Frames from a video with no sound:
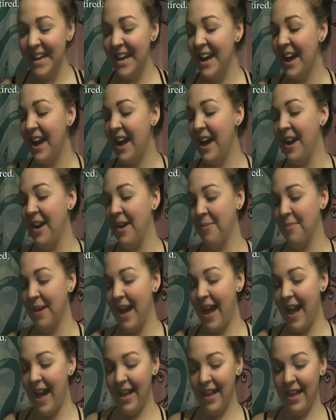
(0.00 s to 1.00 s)

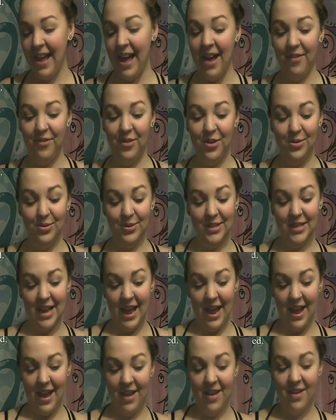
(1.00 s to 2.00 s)
I have used
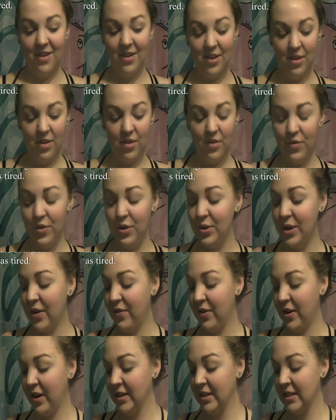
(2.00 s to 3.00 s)
a few
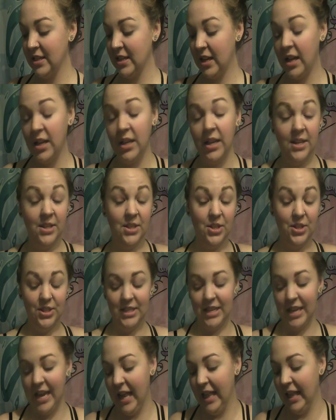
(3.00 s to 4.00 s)
different cleansers
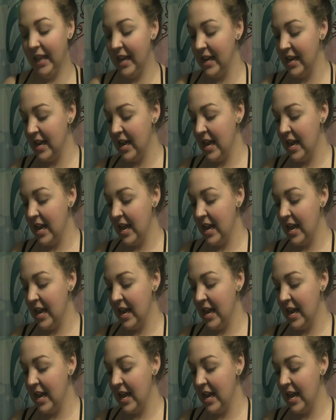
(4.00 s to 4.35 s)
lately.